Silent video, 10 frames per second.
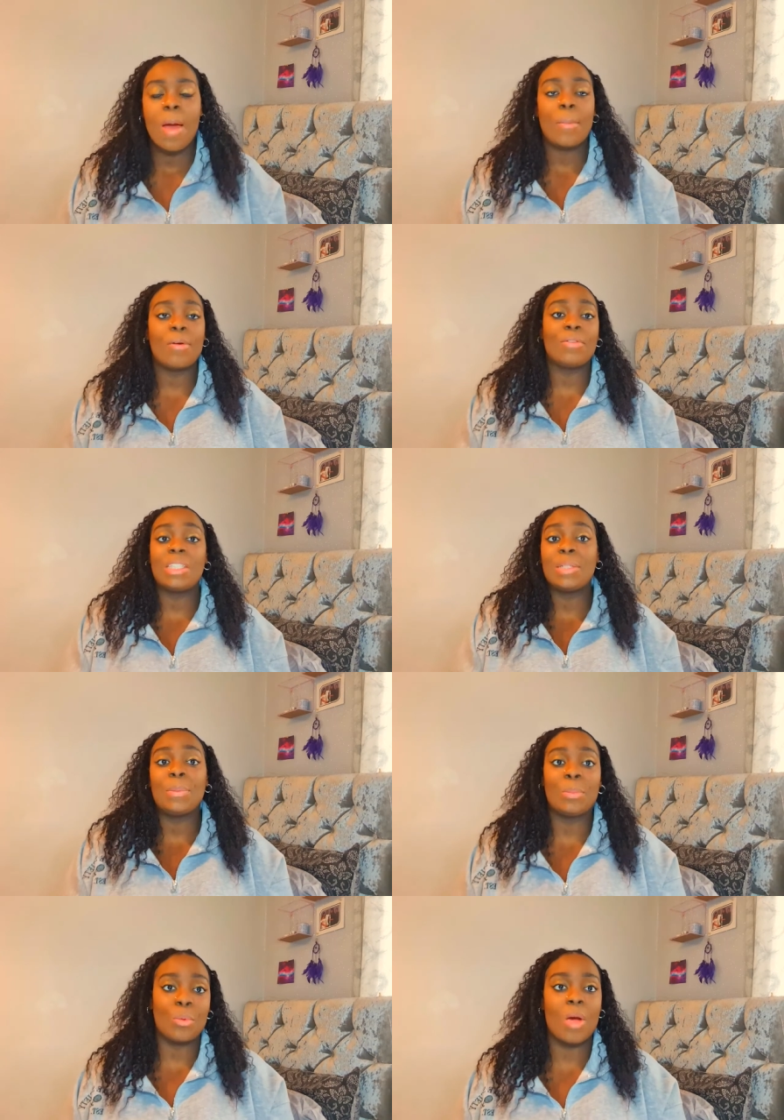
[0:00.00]
But obviously,
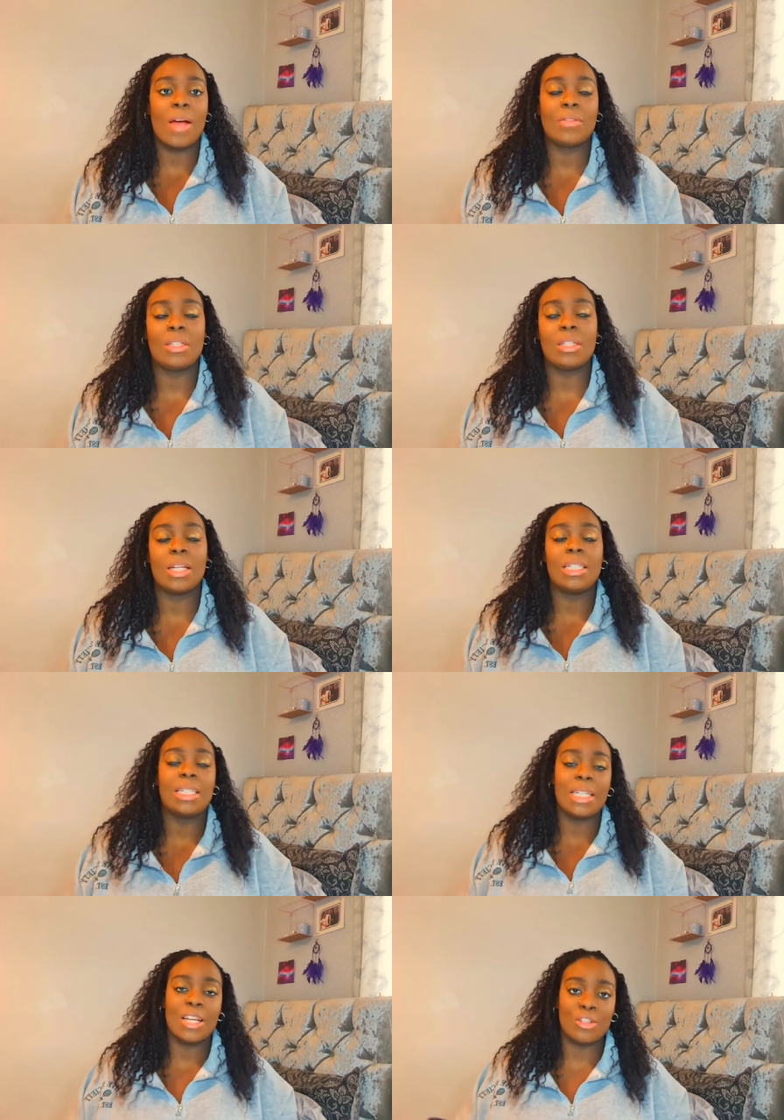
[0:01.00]
we will have to study
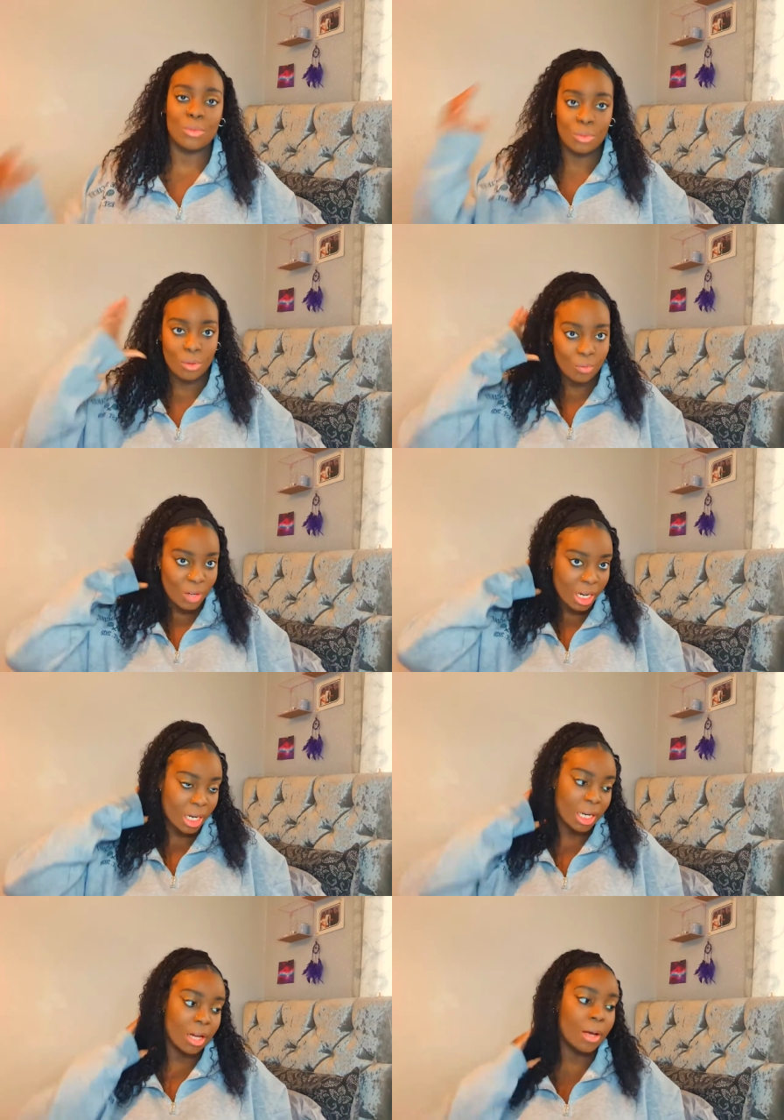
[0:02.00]
the national
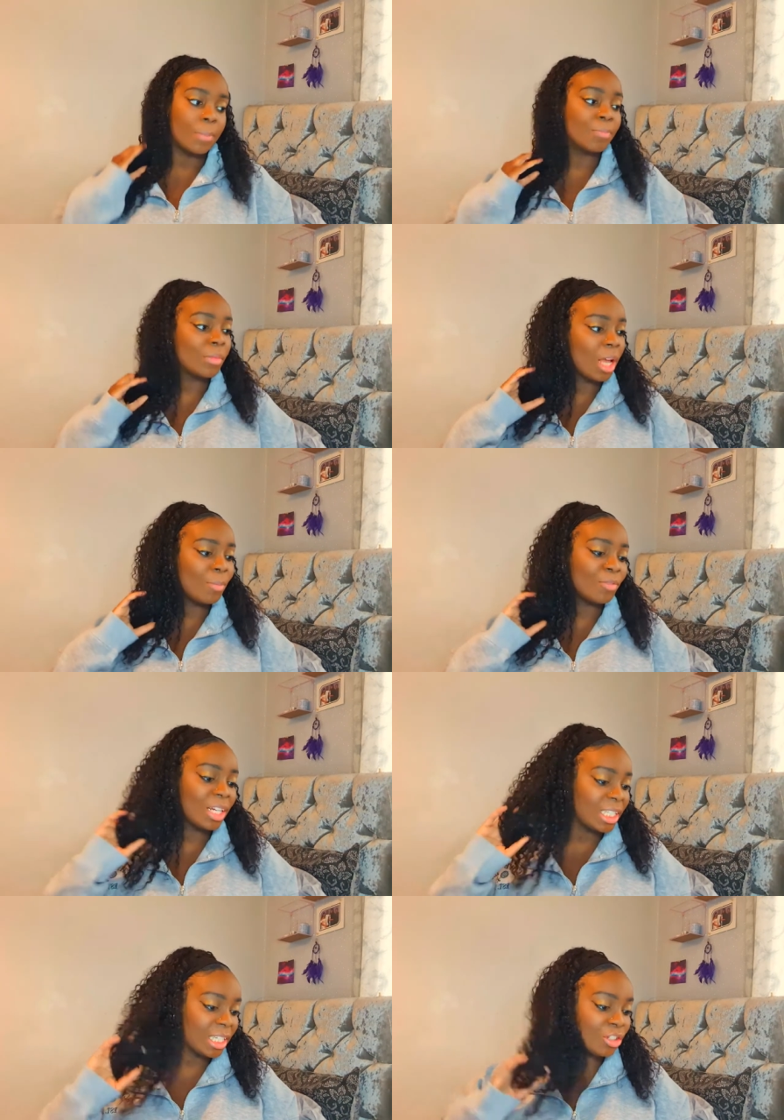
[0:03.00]
curriculum. I'm
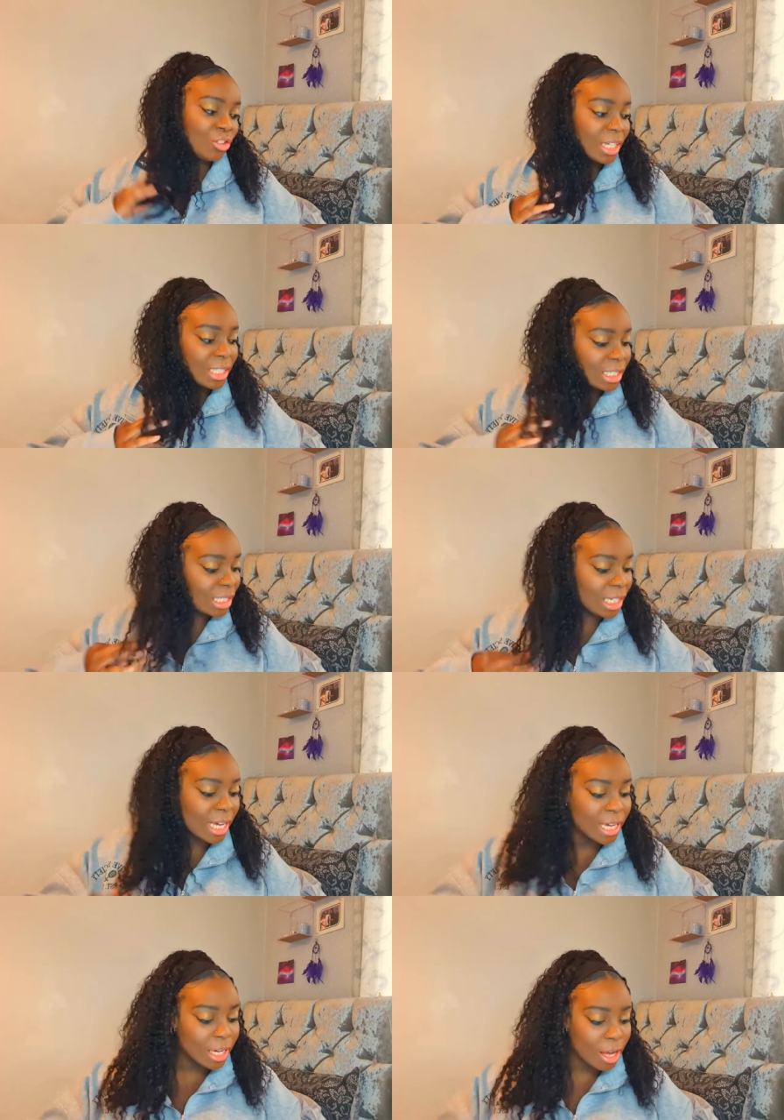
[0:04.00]
really interested in
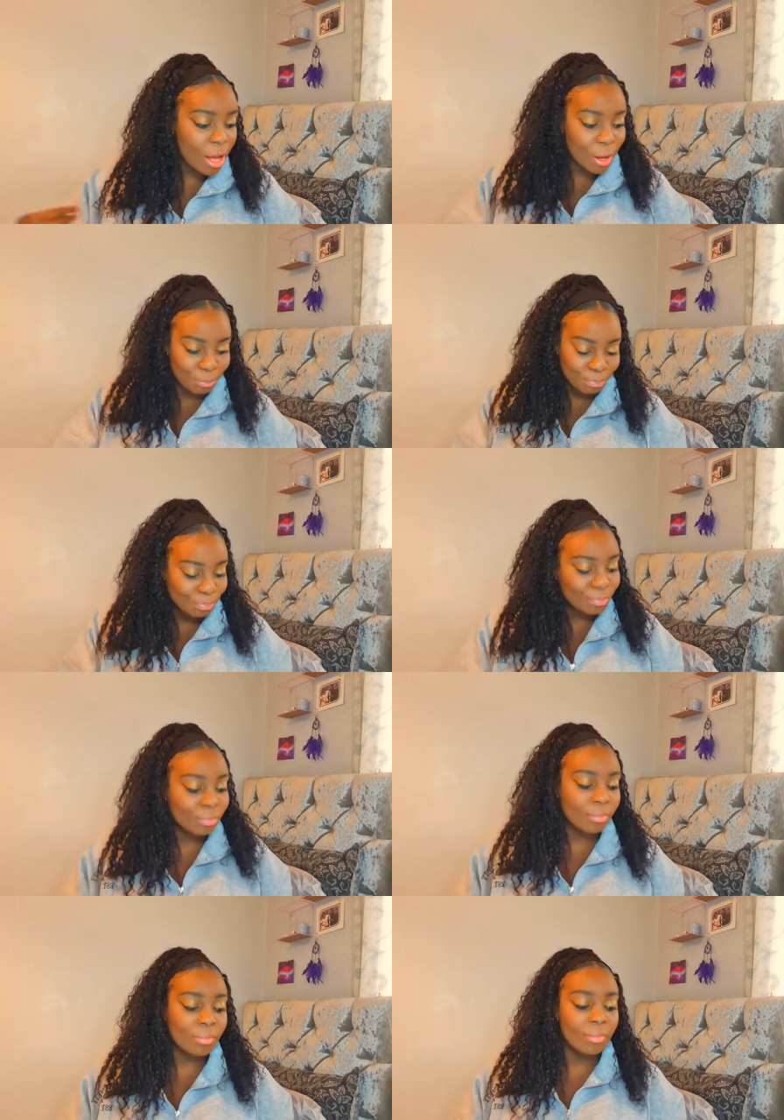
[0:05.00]
like,
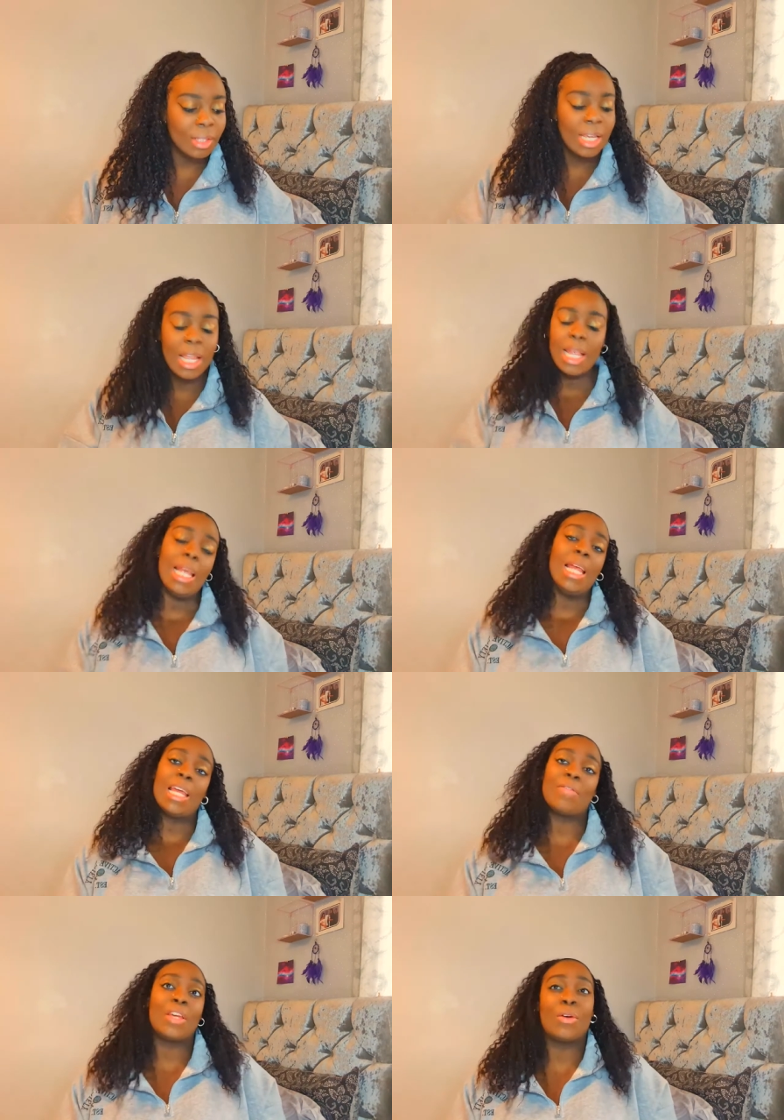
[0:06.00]

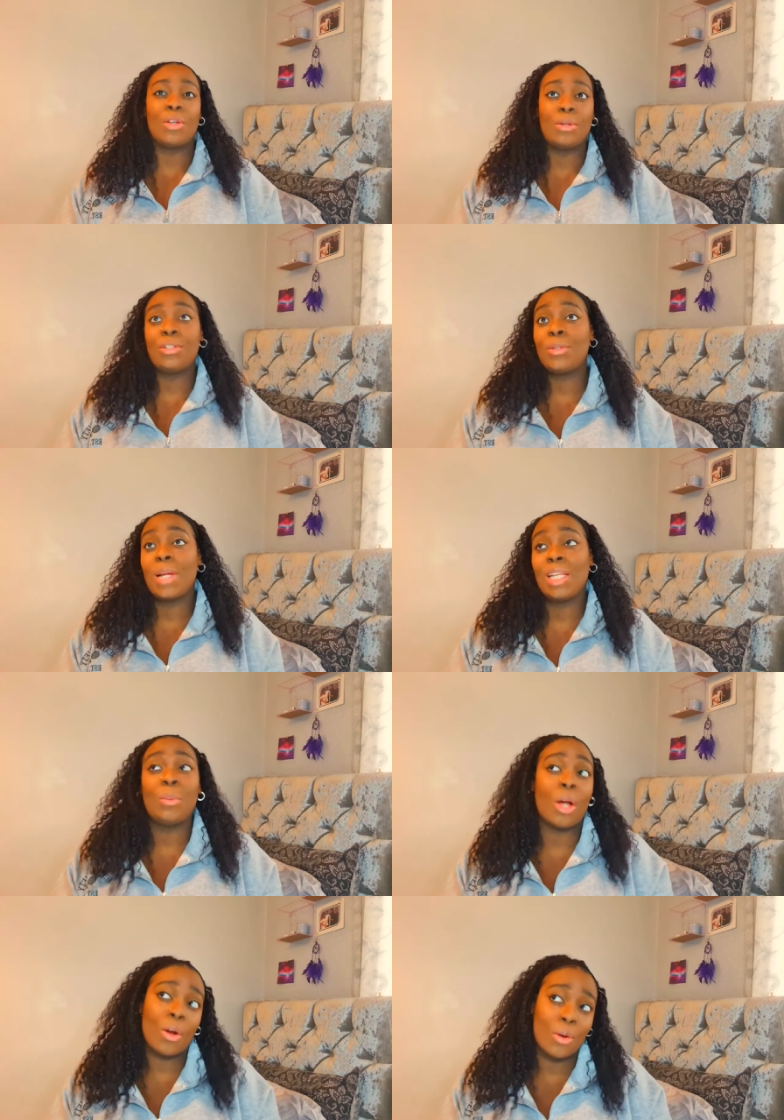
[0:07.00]
if they're gonna do any
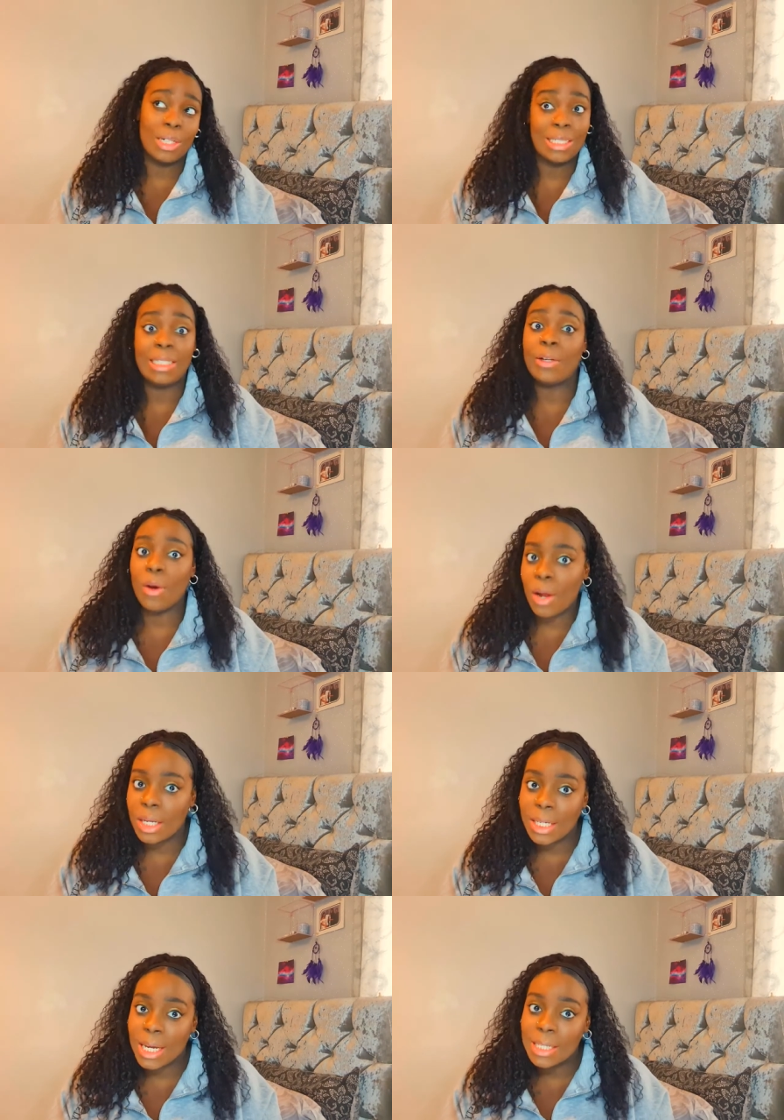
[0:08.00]
work on
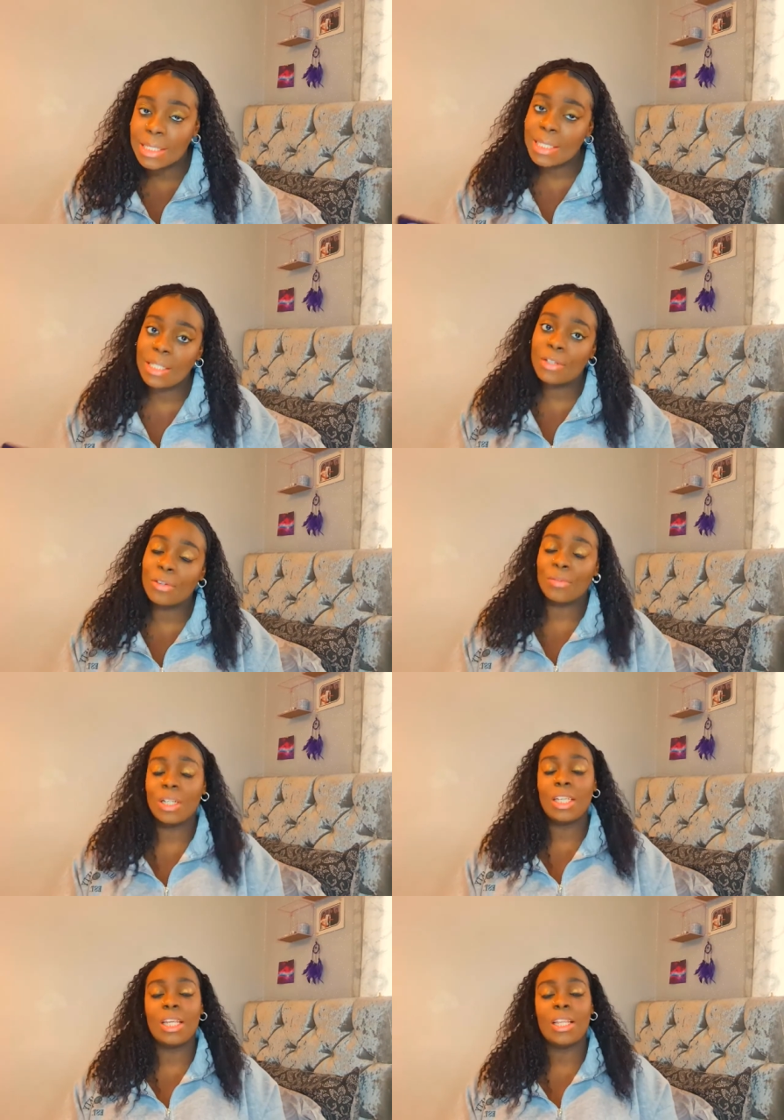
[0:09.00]
decolonizing the
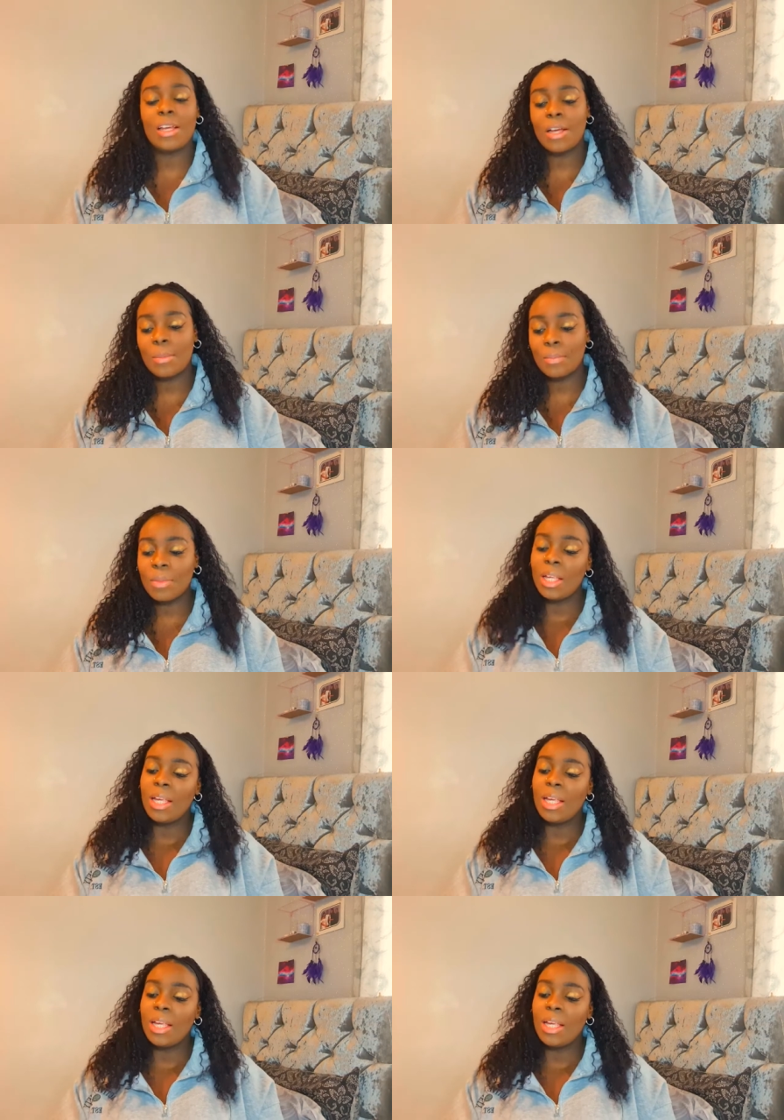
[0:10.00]
curriculum